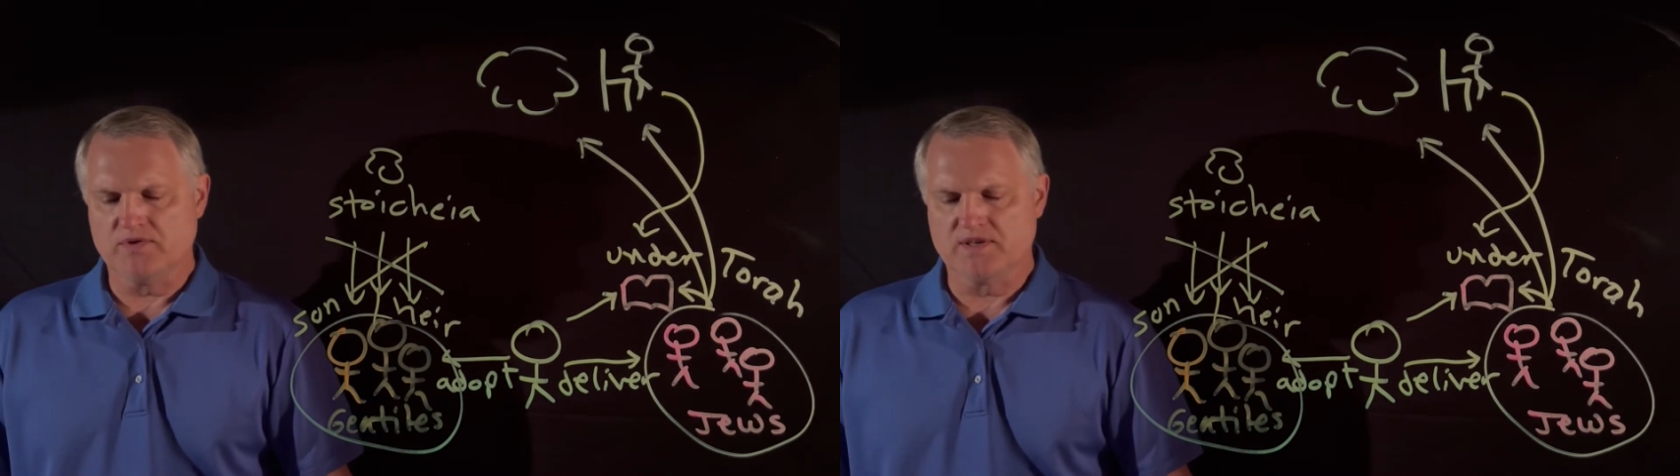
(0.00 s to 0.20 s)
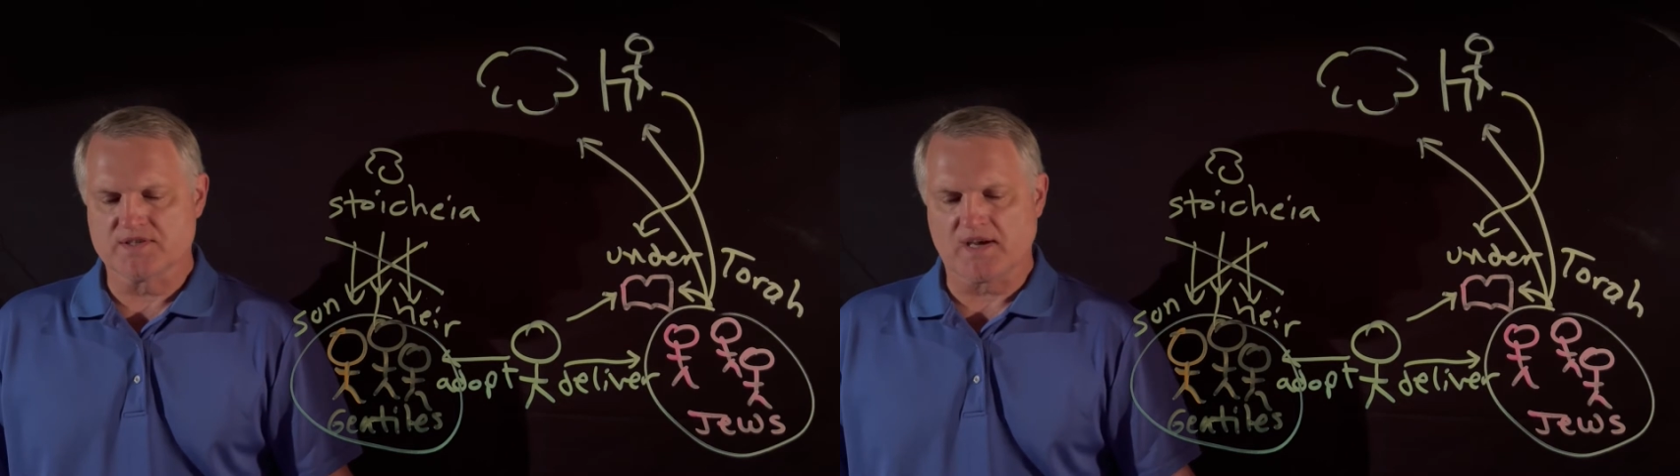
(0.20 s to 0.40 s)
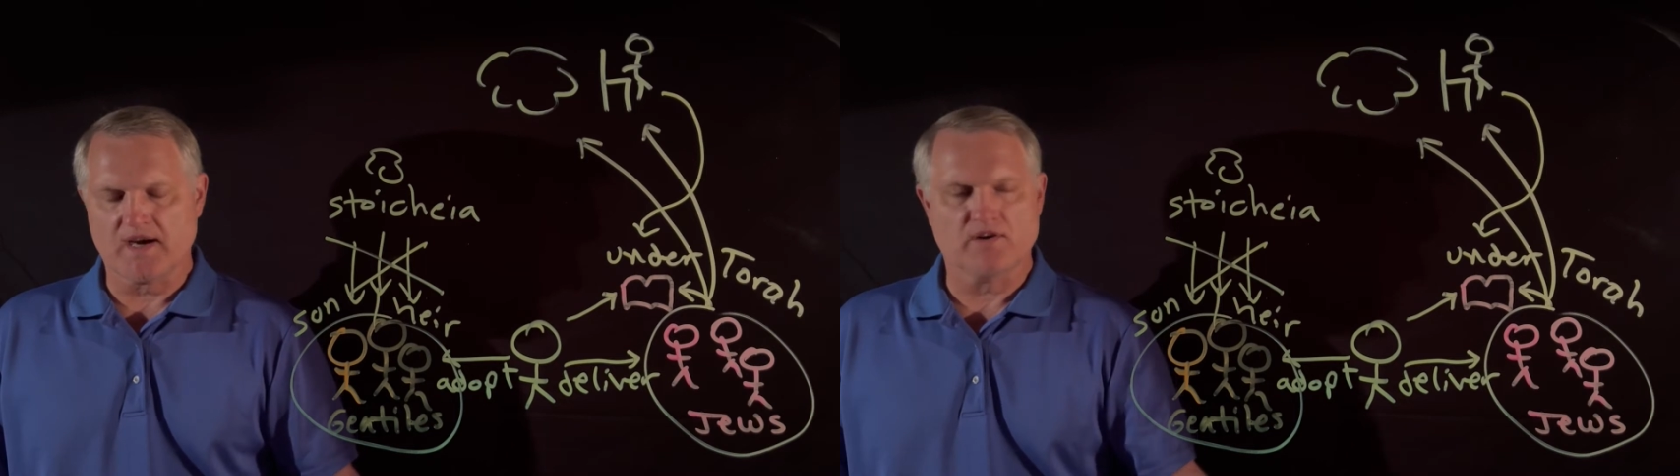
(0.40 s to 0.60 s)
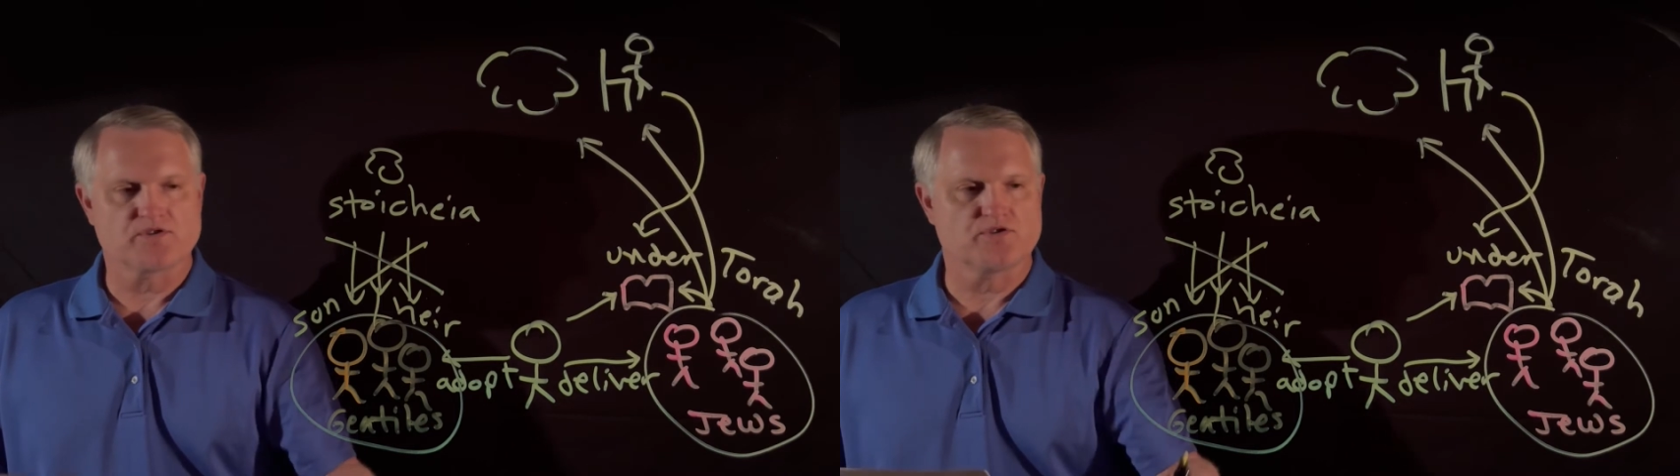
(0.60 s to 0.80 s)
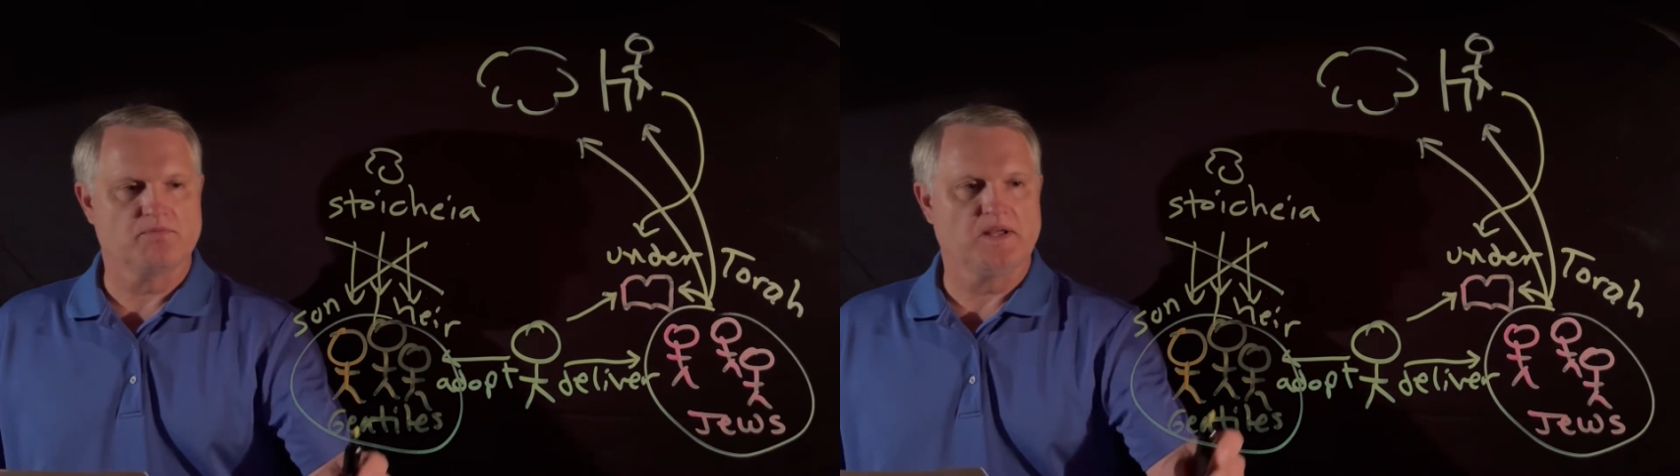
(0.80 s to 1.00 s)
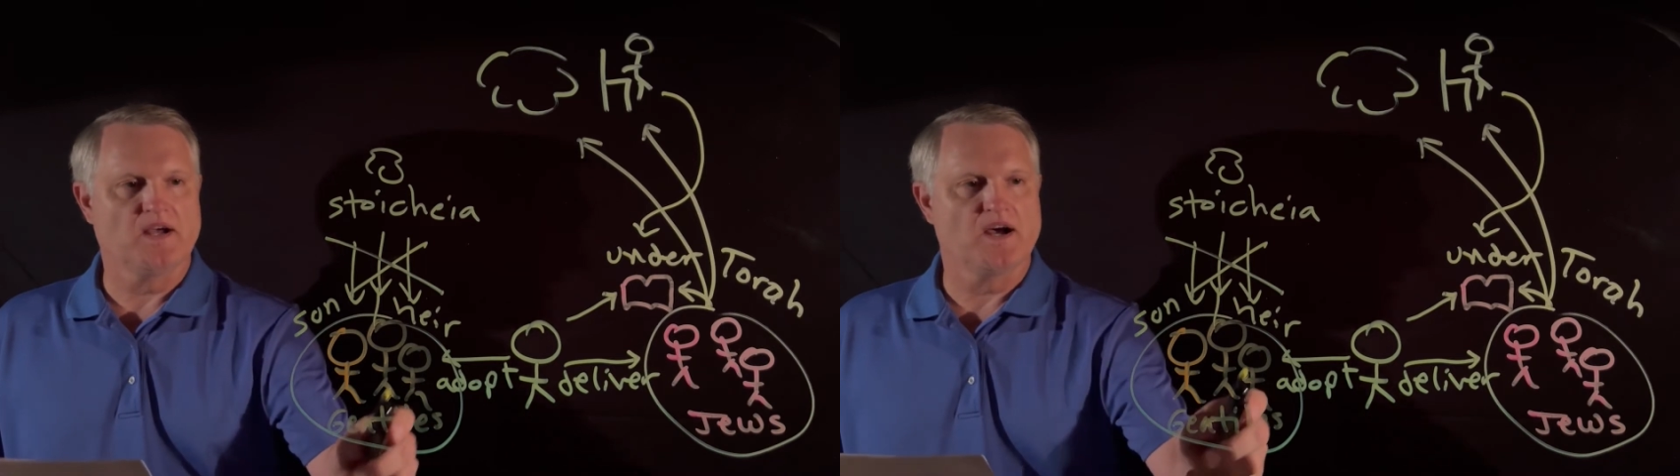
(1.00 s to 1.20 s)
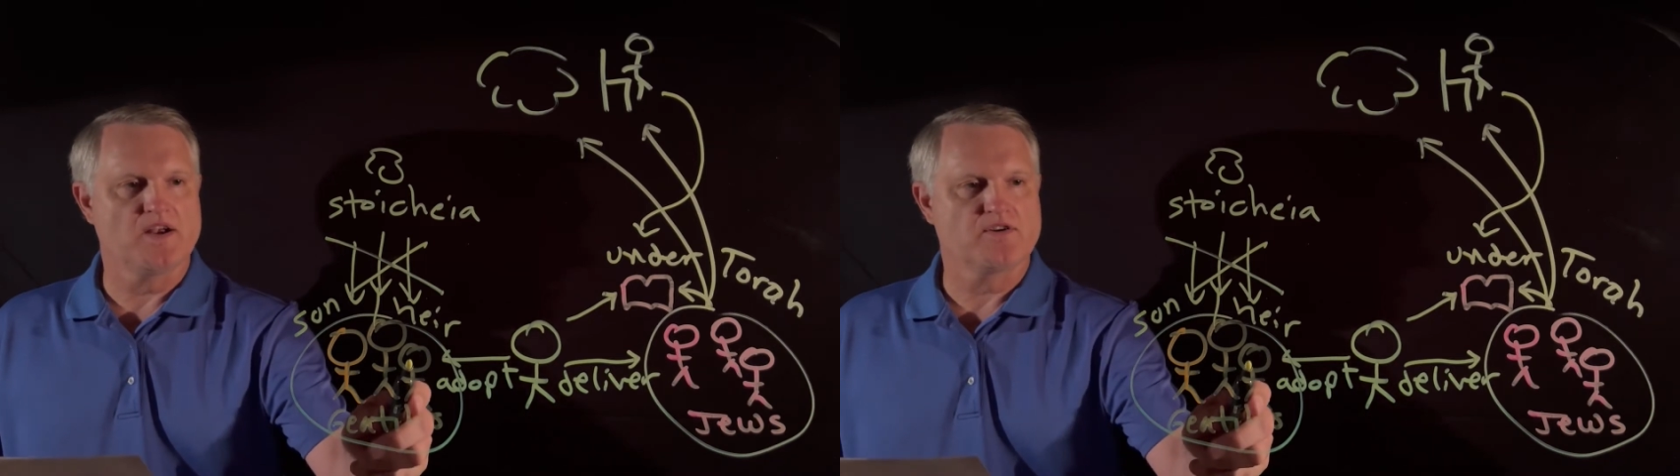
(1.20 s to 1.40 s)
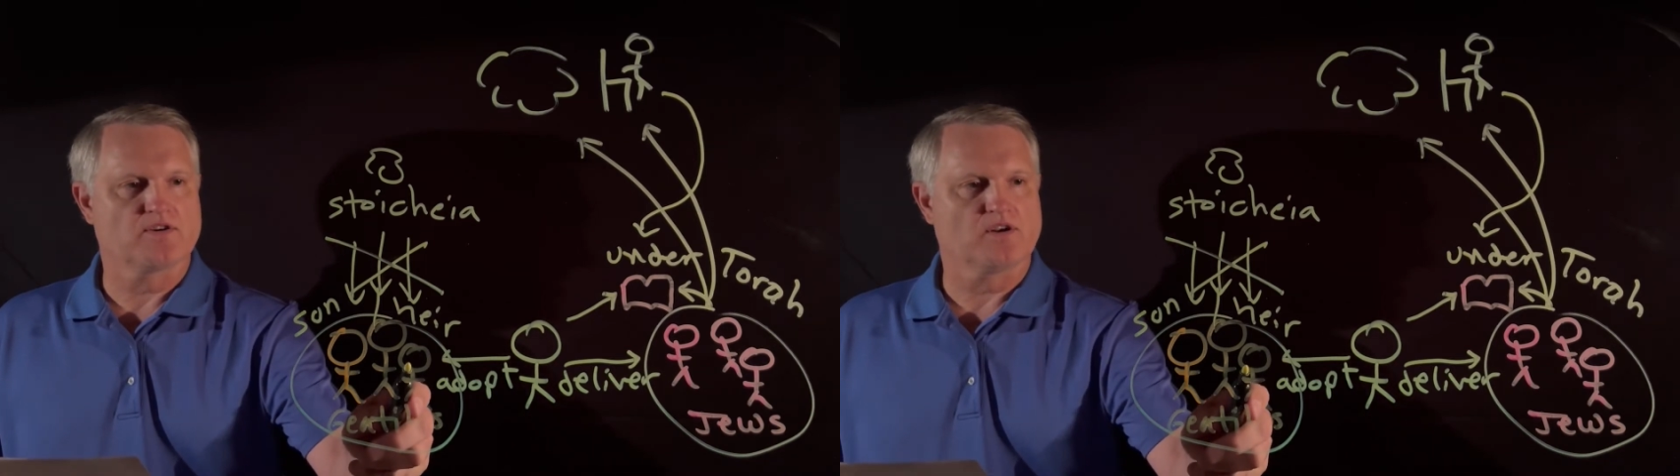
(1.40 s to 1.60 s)
desire to be
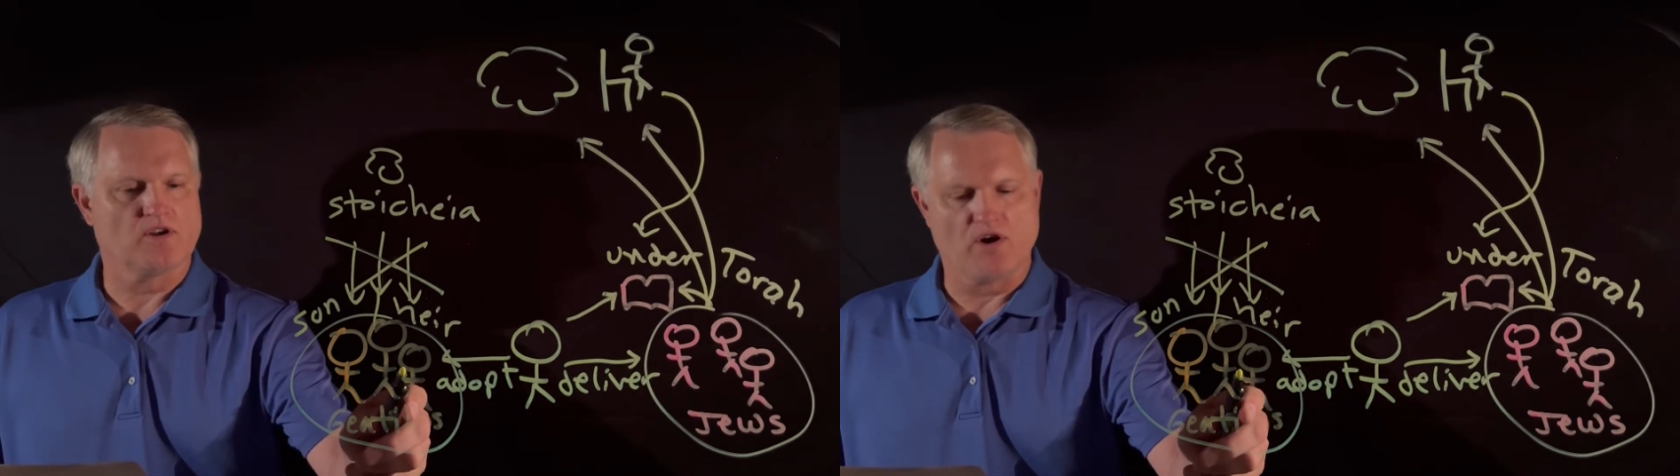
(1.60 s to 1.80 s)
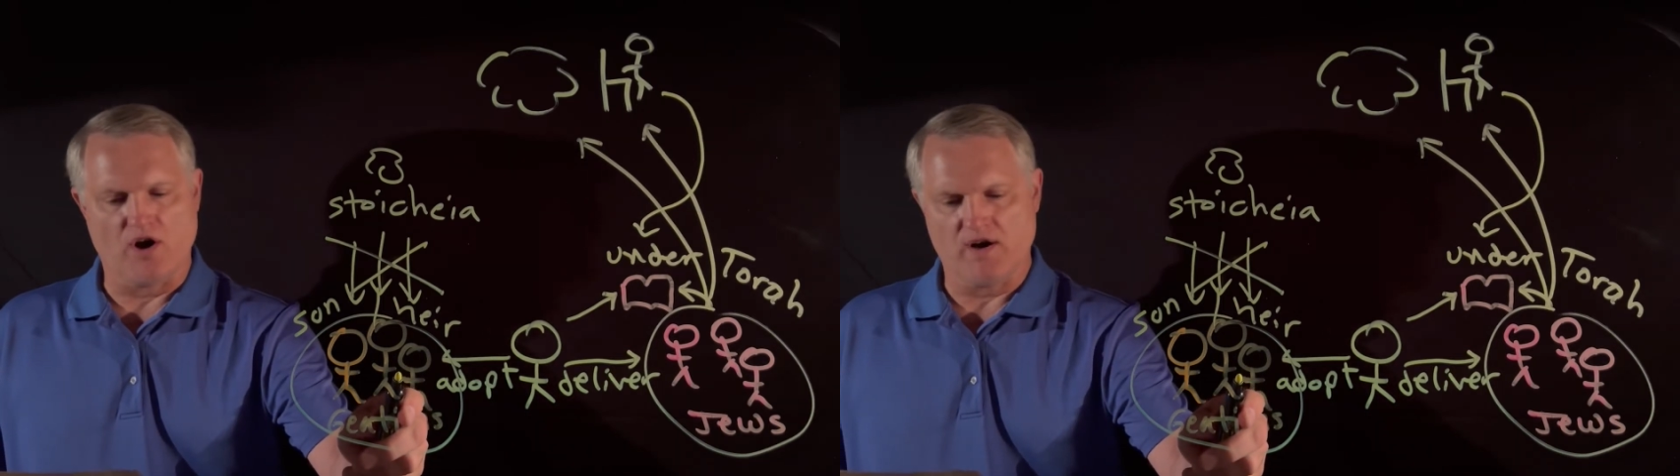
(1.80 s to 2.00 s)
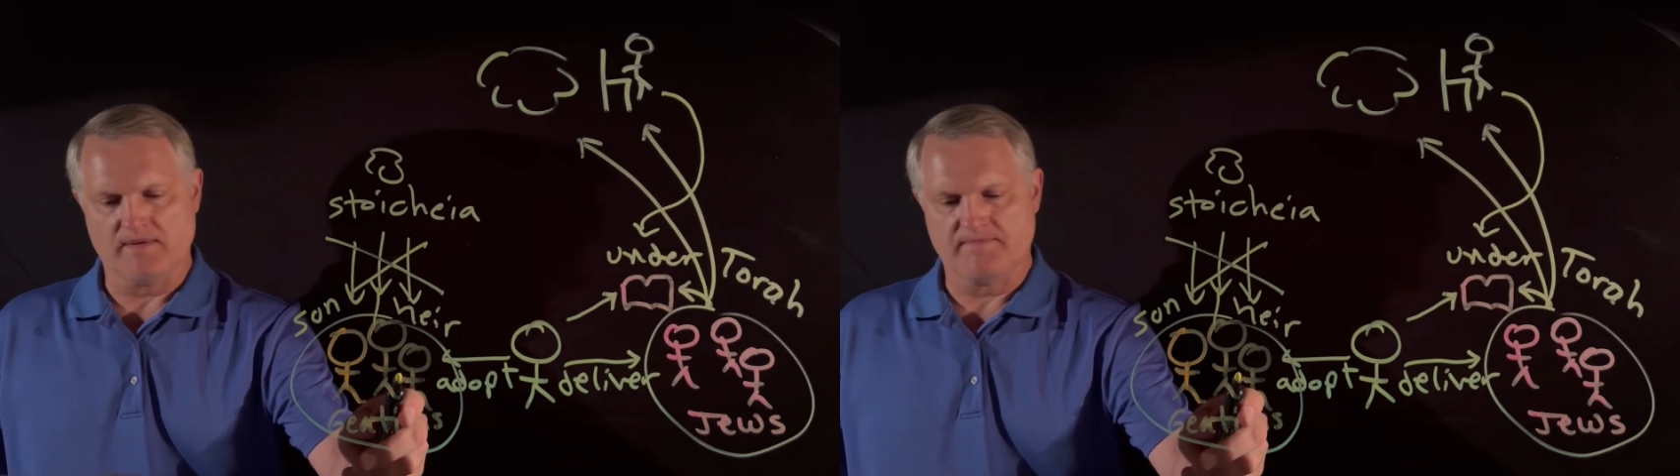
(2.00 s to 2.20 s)
under law,